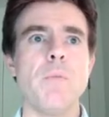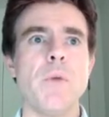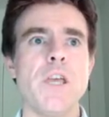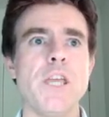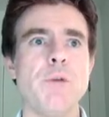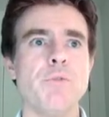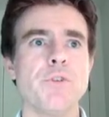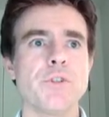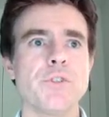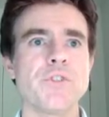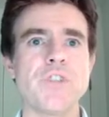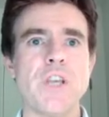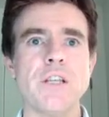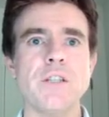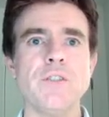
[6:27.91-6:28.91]
Here we've got a
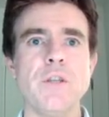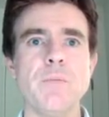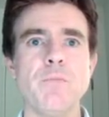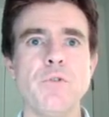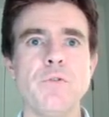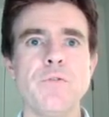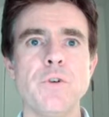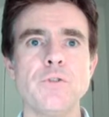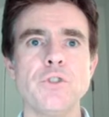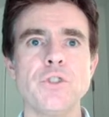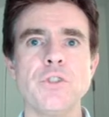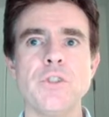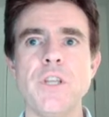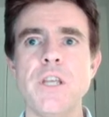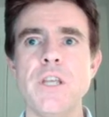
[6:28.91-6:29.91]
second input
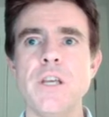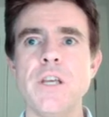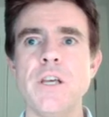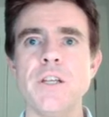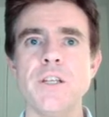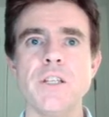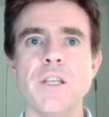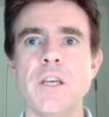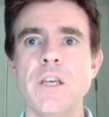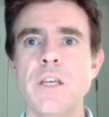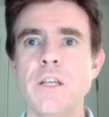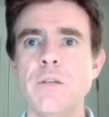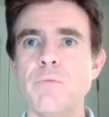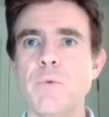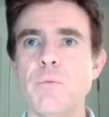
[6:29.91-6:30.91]
function here. And
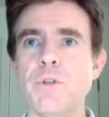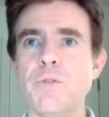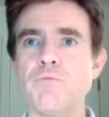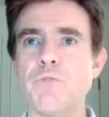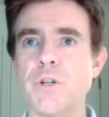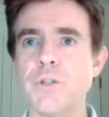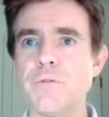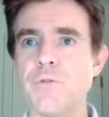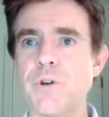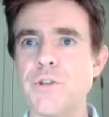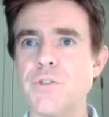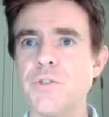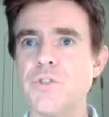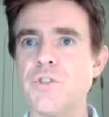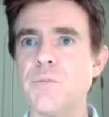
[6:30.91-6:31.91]
again, when we run it through our
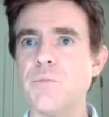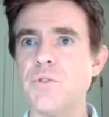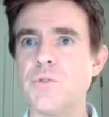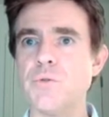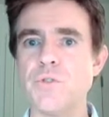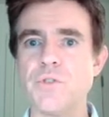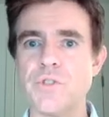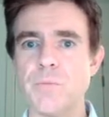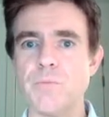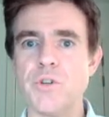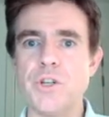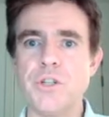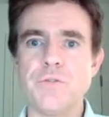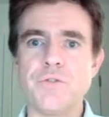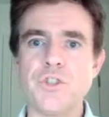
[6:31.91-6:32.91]
system, it's doing some
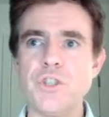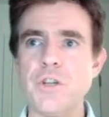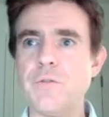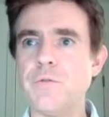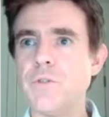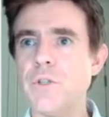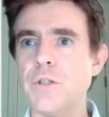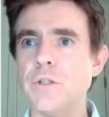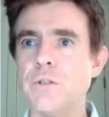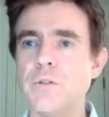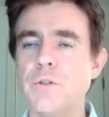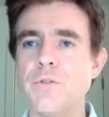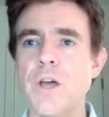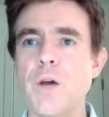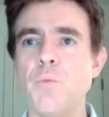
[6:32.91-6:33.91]
kind of shifting
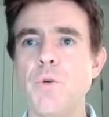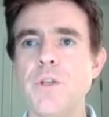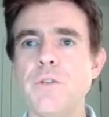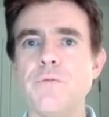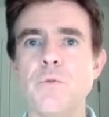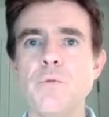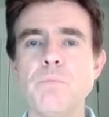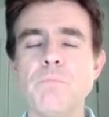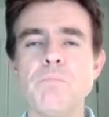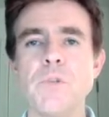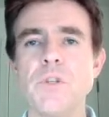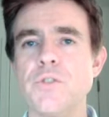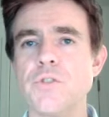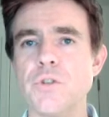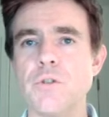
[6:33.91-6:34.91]
of that waveform.
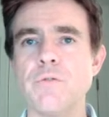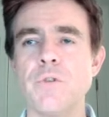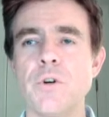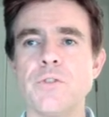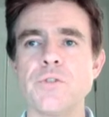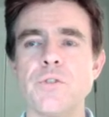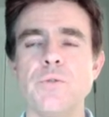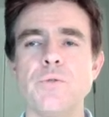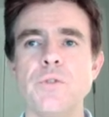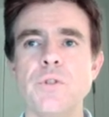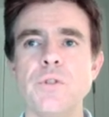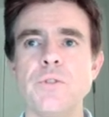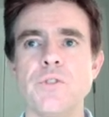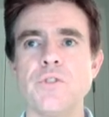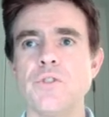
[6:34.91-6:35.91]
So far, so
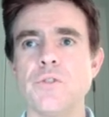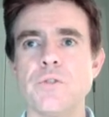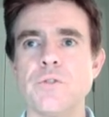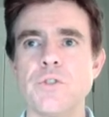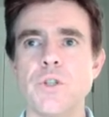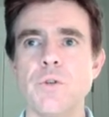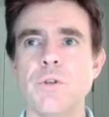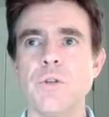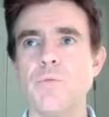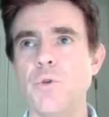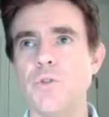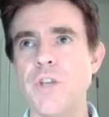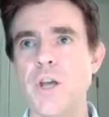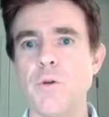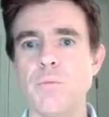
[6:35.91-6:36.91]
good. That's just showing
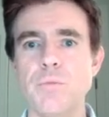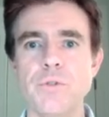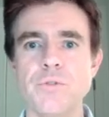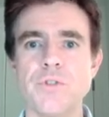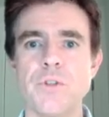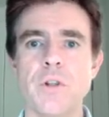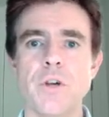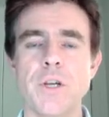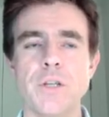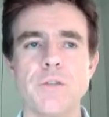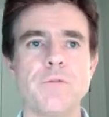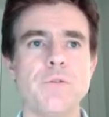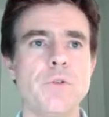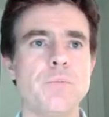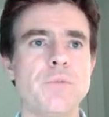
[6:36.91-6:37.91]
what the outputs are like
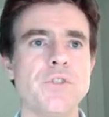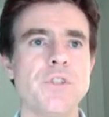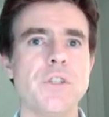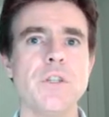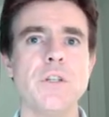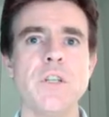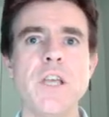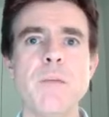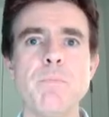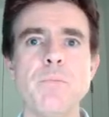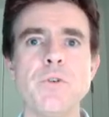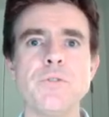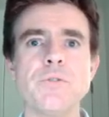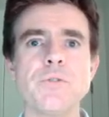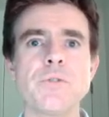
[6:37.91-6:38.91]
for particular
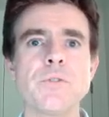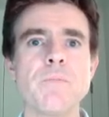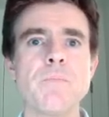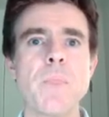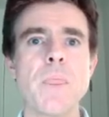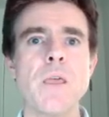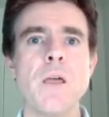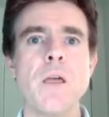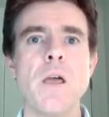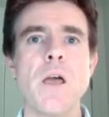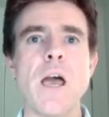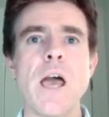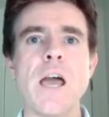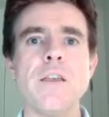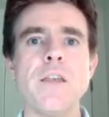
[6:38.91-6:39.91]
inputs.
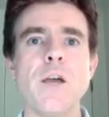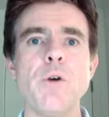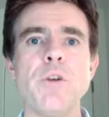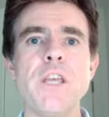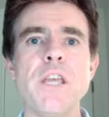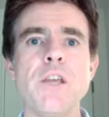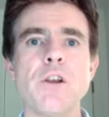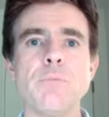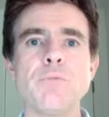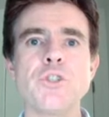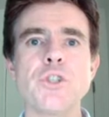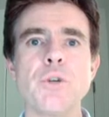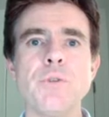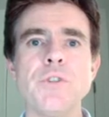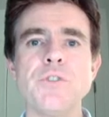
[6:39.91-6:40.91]
And now here I'm
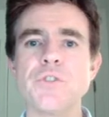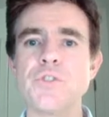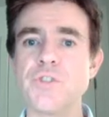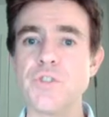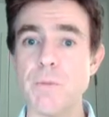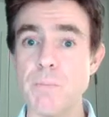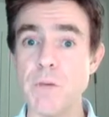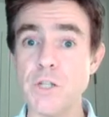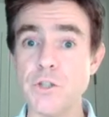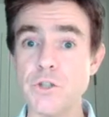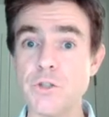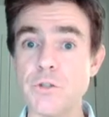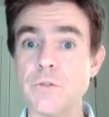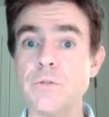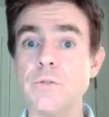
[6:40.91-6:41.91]
showing the
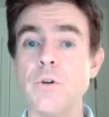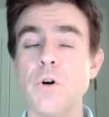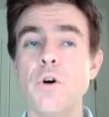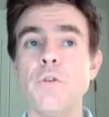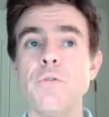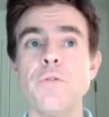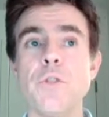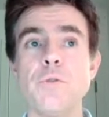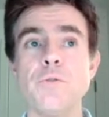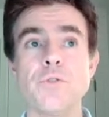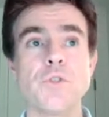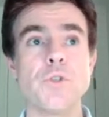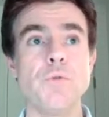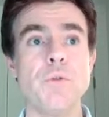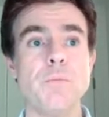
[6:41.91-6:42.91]
summation of those
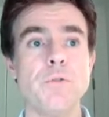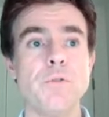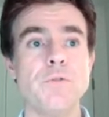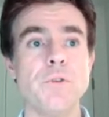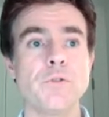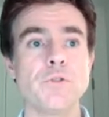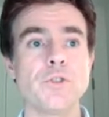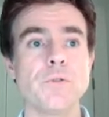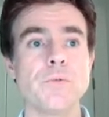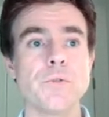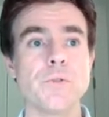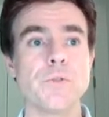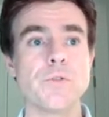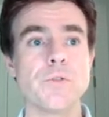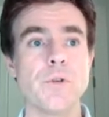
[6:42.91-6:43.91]
two input
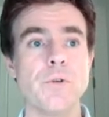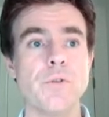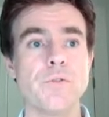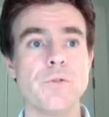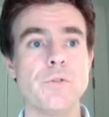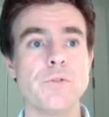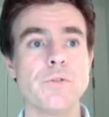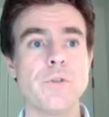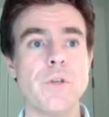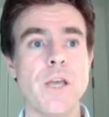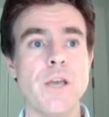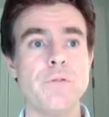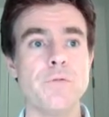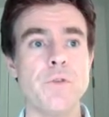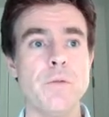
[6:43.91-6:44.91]
functions. So I've got
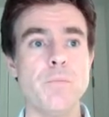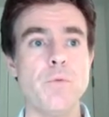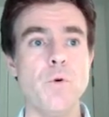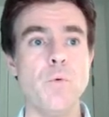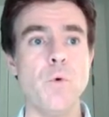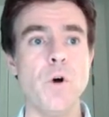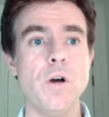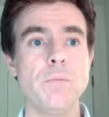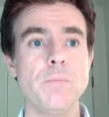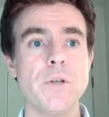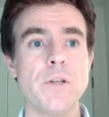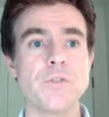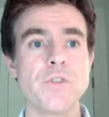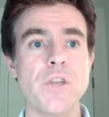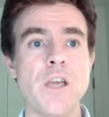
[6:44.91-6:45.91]
f input 1
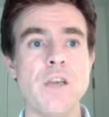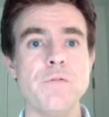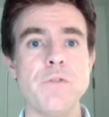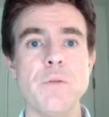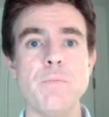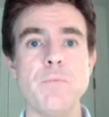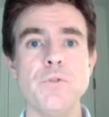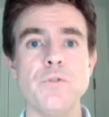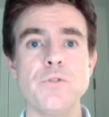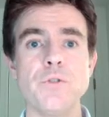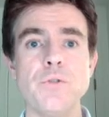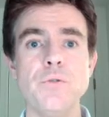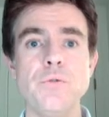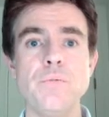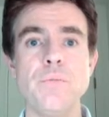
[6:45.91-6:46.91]
plus f input
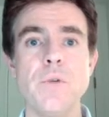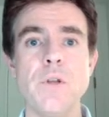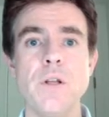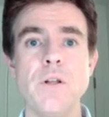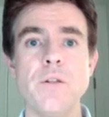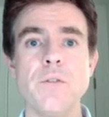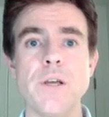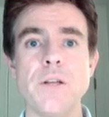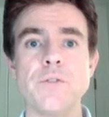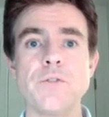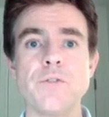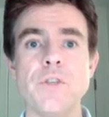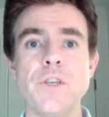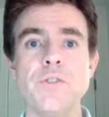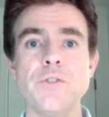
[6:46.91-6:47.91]
2. That's
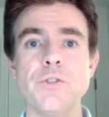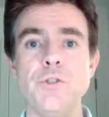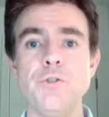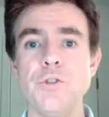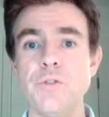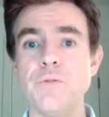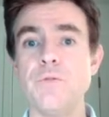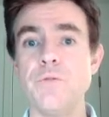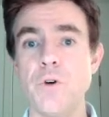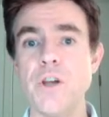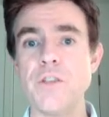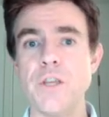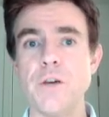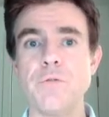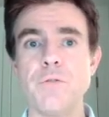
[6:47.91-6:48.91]
this, and you can
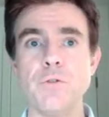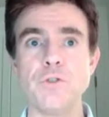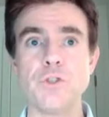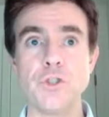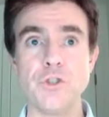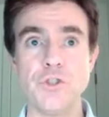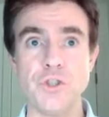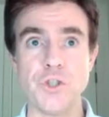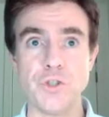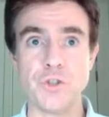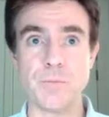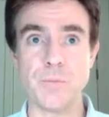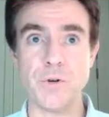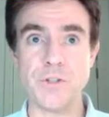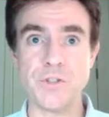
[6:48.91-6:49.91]
find that function
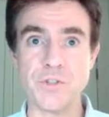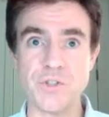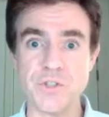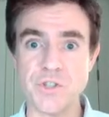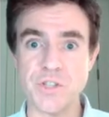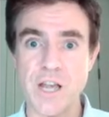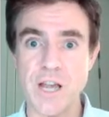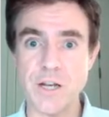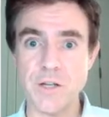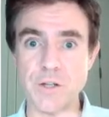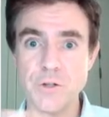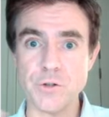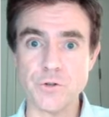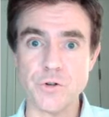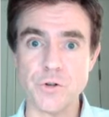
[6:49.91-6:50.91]
just by
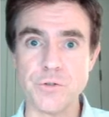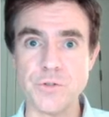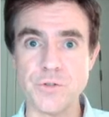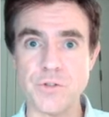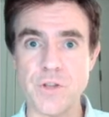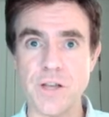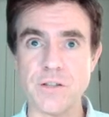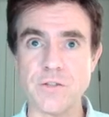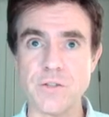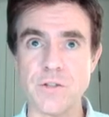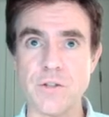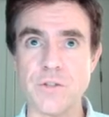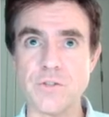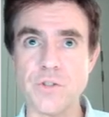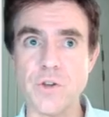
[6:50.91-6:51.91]
scanning across that
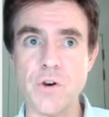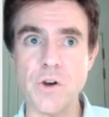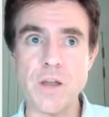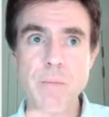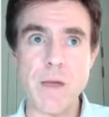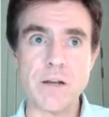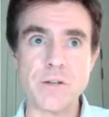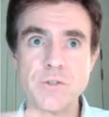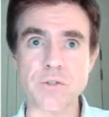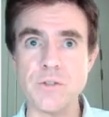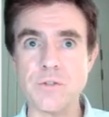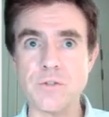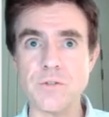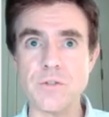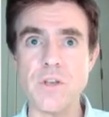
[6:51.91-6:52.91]
time
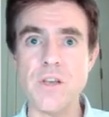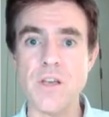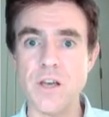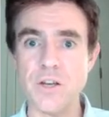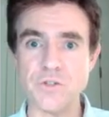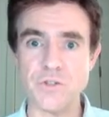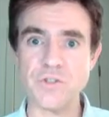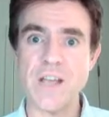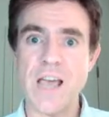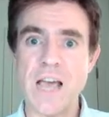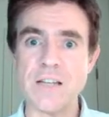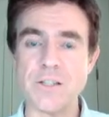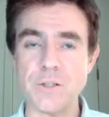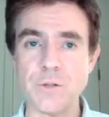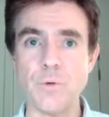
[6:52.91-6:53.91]
axis and just
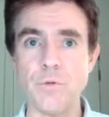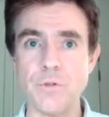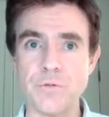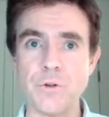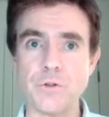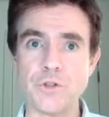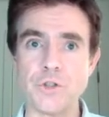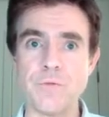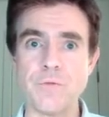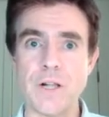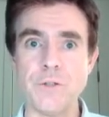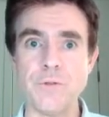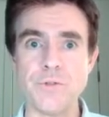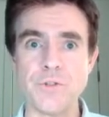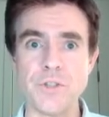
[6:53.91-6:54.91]
adding all the function
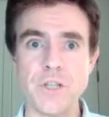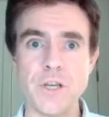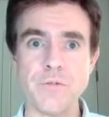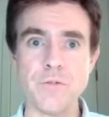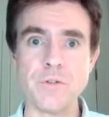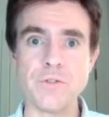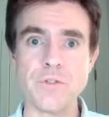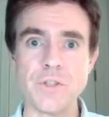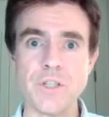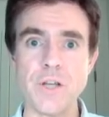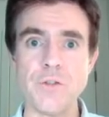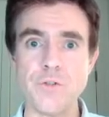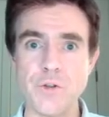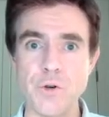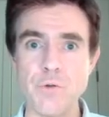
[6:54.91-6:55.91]
values together to
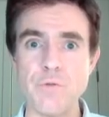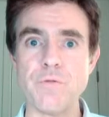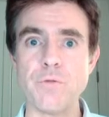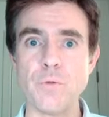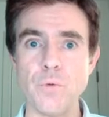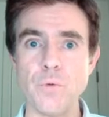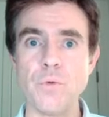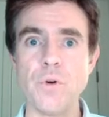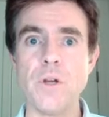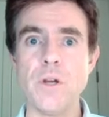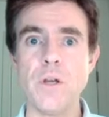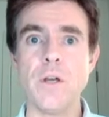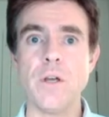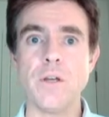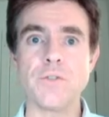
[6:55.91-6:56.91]
get the overall
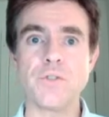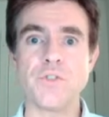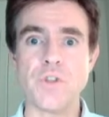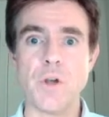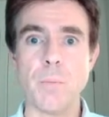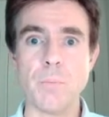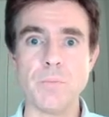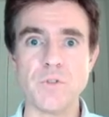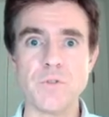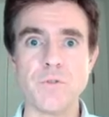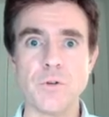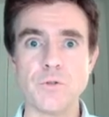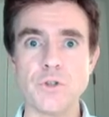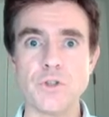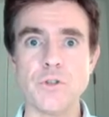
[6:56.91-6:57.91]
summed
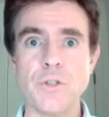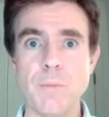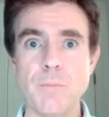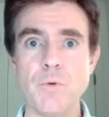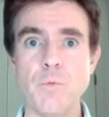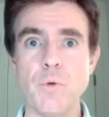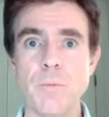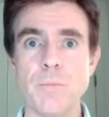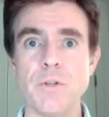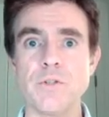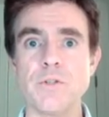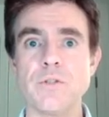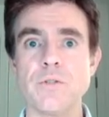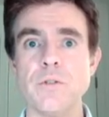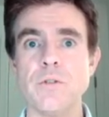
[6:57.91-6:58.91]
function, input 1
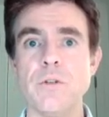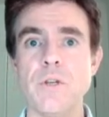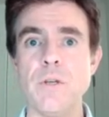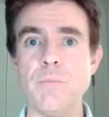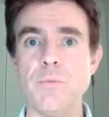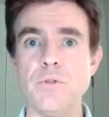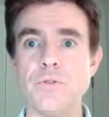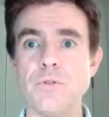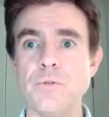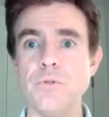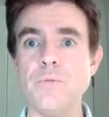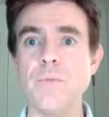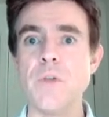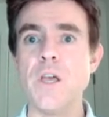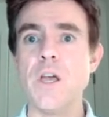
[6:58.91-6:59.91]
plus input
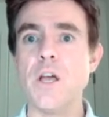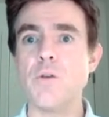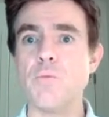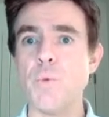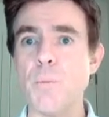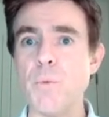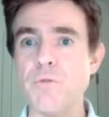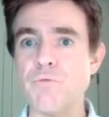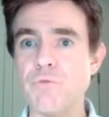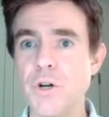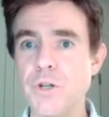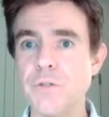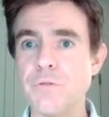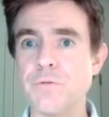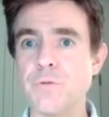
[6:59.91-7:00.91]
2. When we
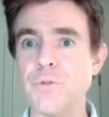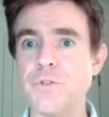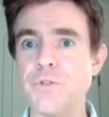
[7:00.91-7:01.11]
run it through the